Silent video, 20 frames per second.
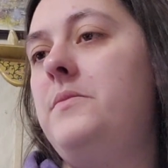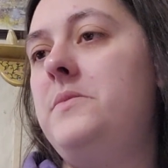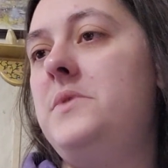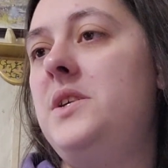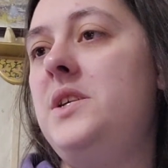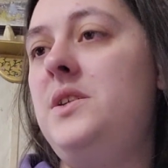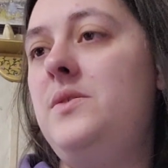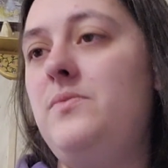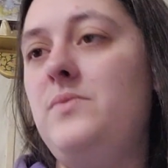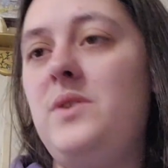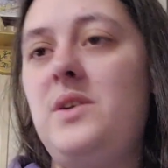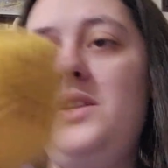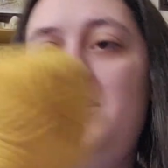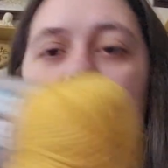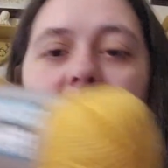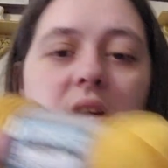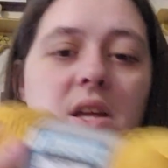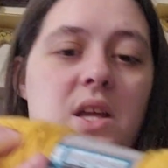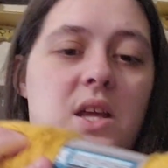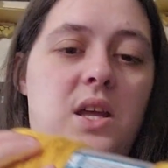This one
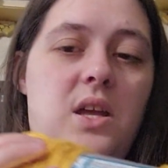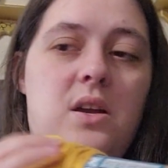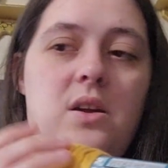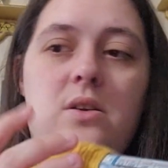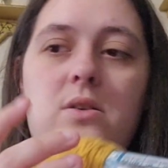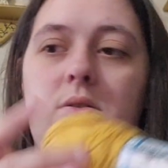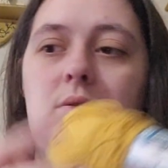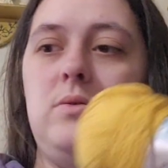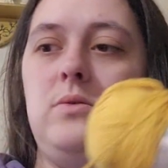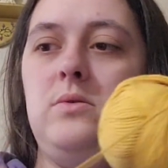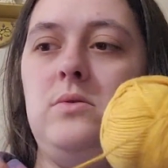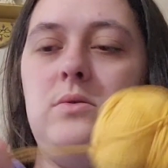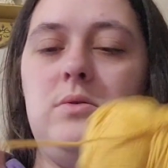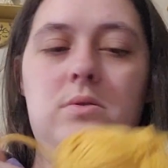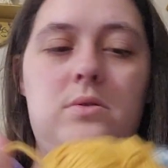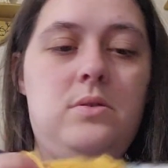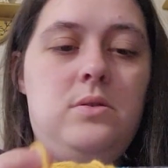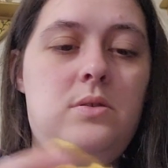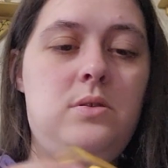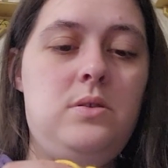here
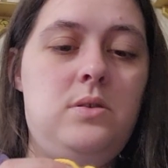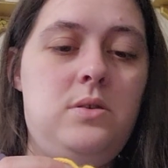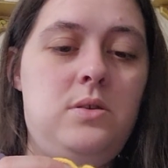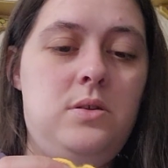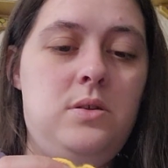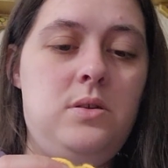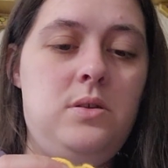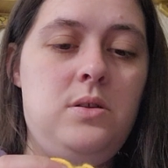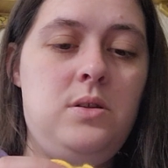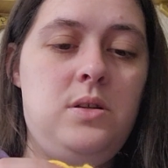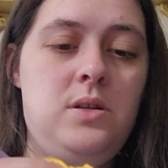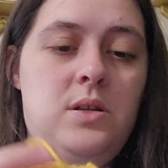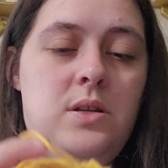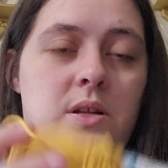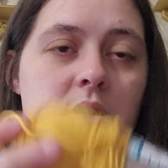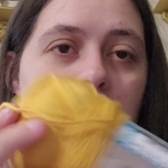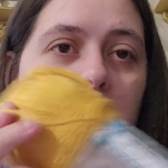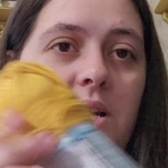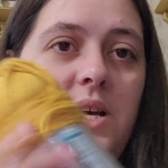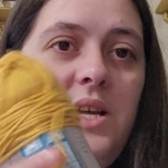
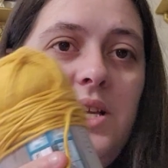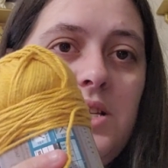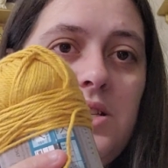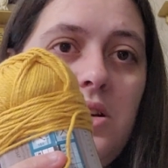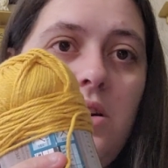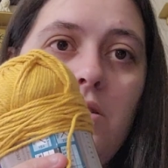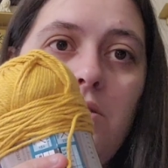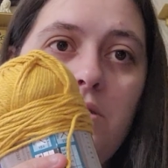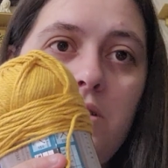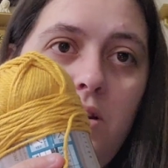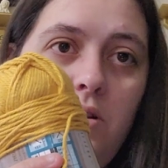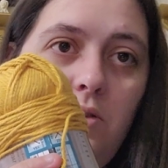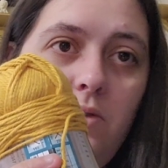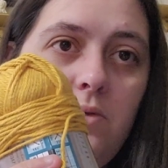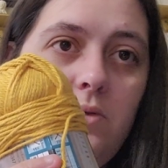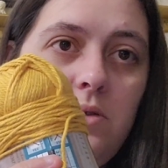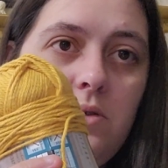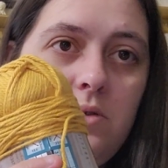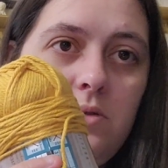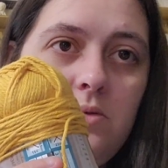is called
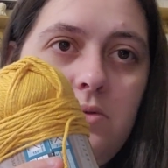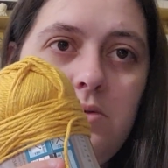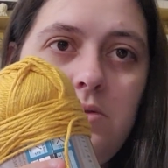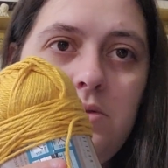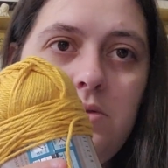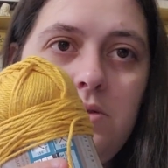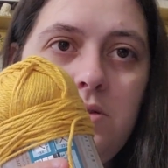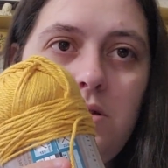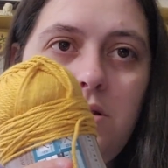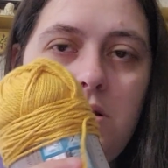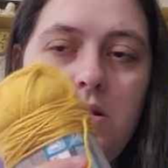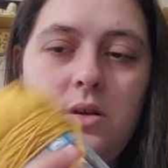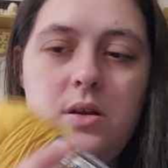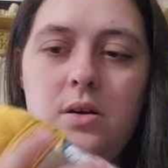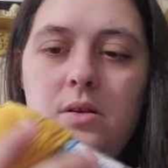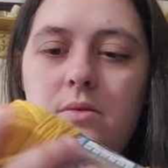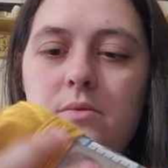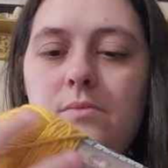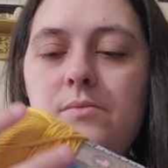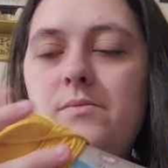Gold.
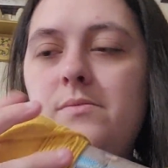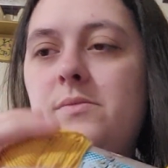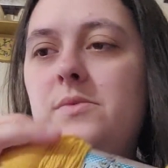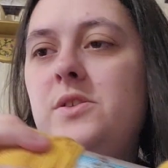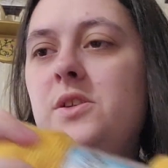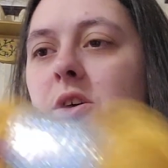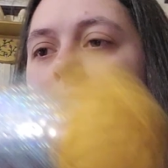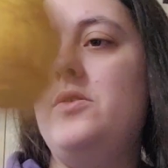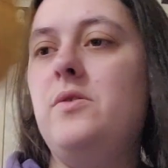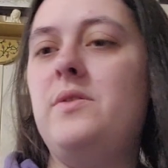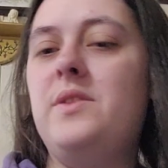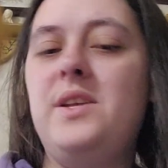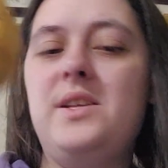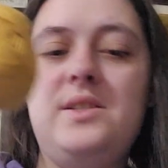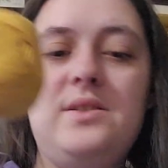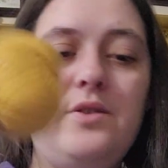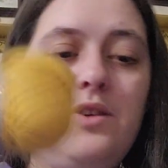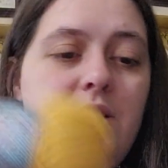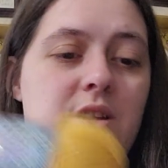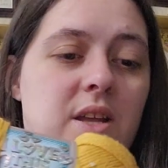So
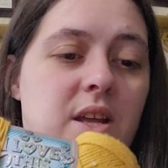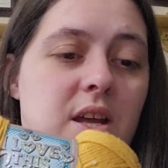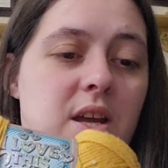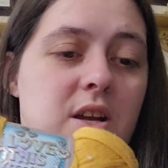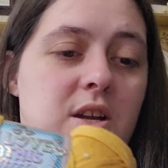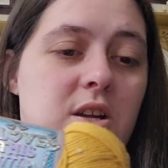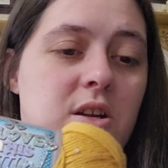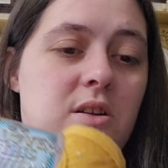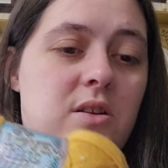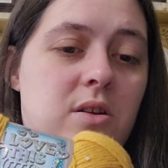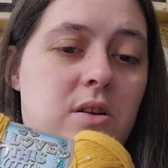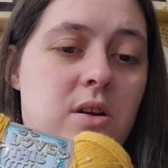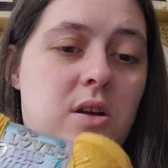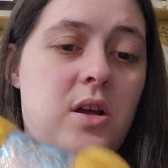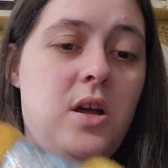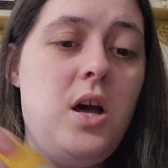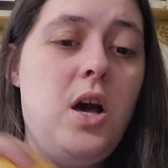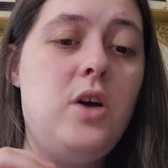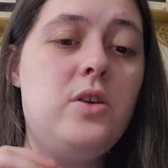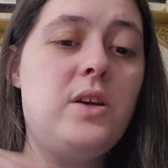this one here,
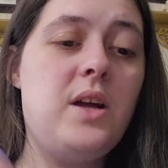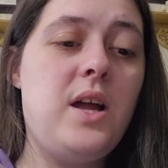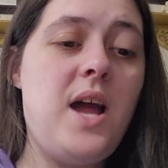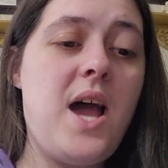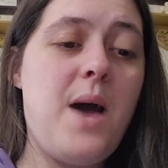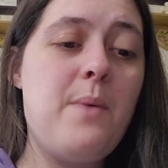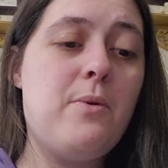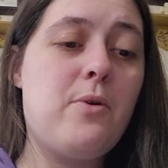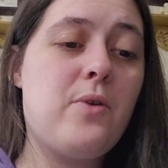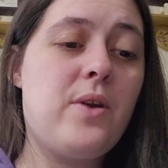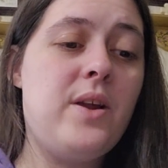sorry, apple